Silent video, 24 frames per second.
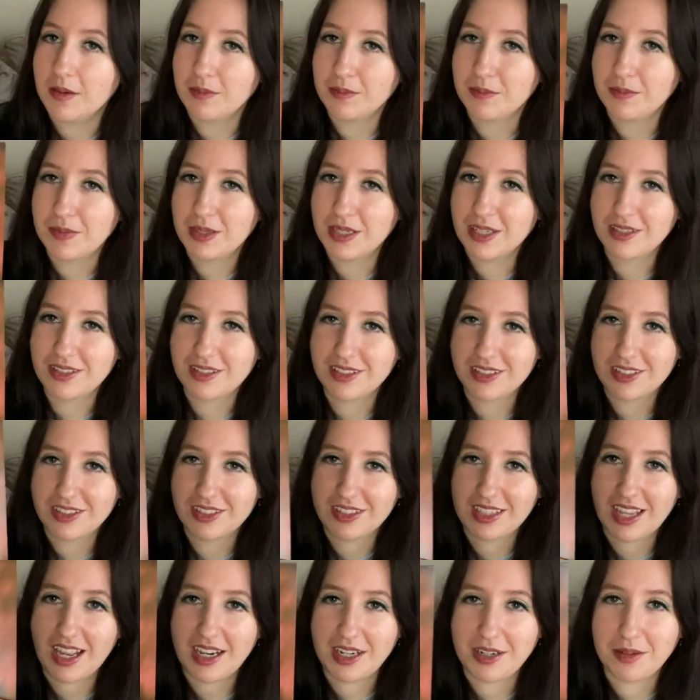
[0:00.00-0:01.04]
because it's
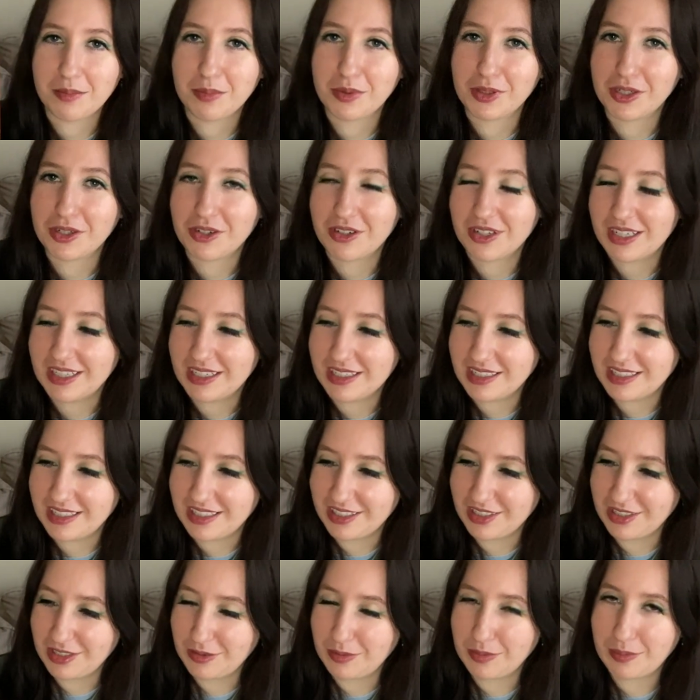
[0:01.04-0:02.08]
kind of blurry and it
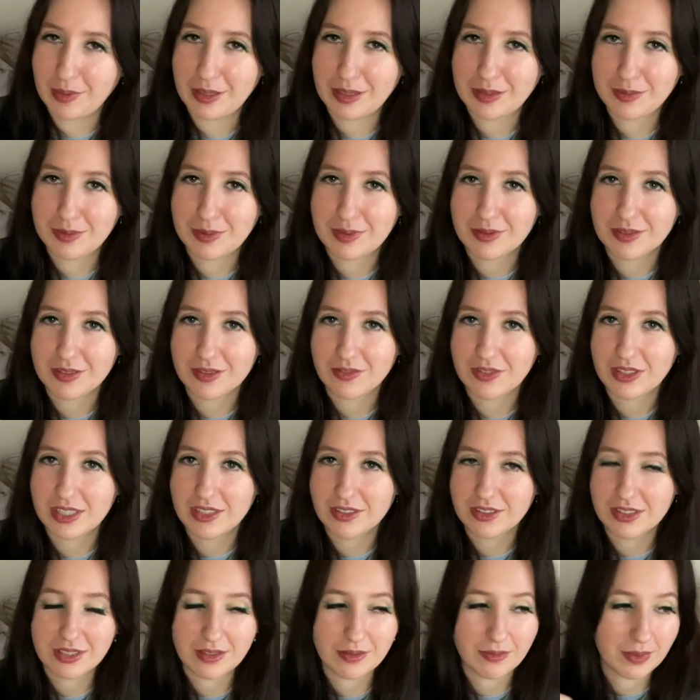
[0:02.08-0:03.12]
just reminds me of those
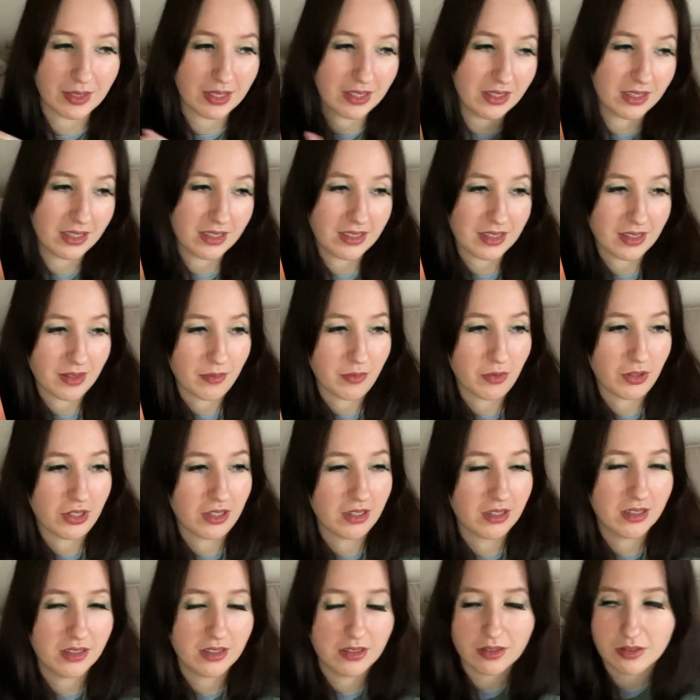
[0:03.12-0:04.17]
videos. It'd be like someone
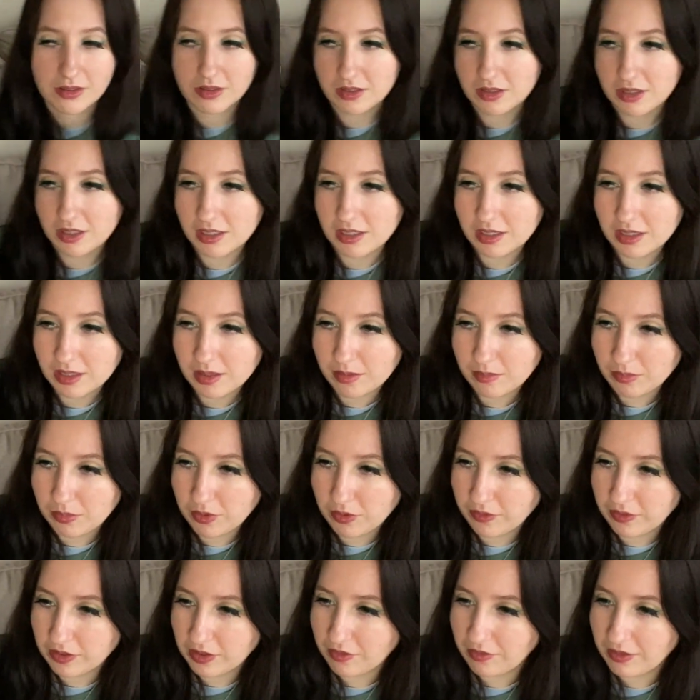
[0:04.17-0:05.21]

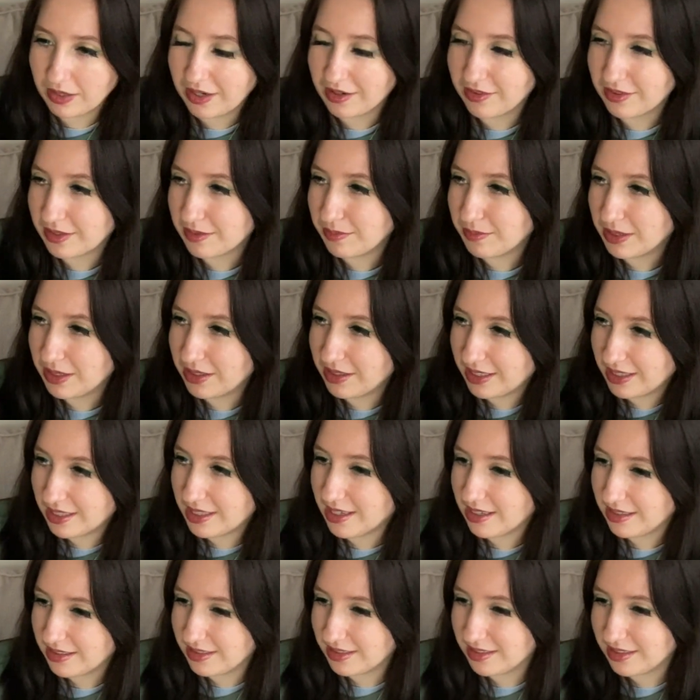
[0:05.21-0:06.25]
moving around and be like,
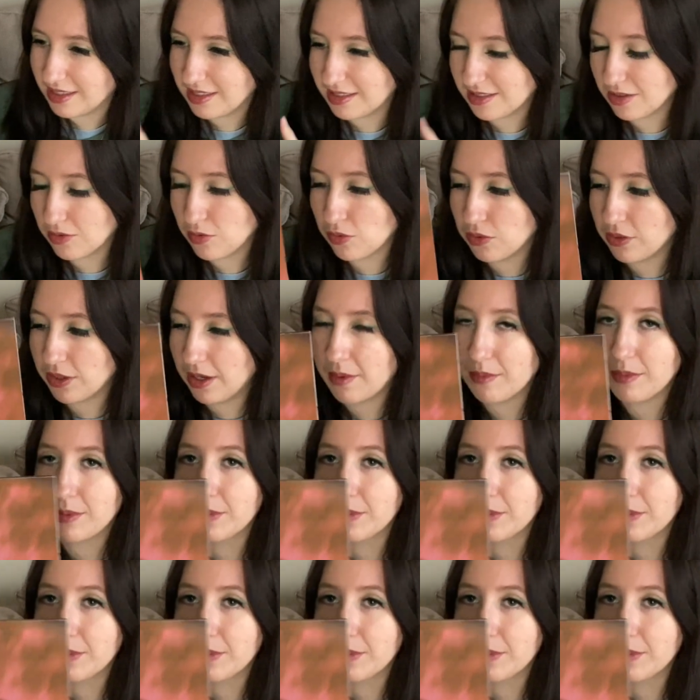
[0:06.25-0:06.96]
yes, that's a cool album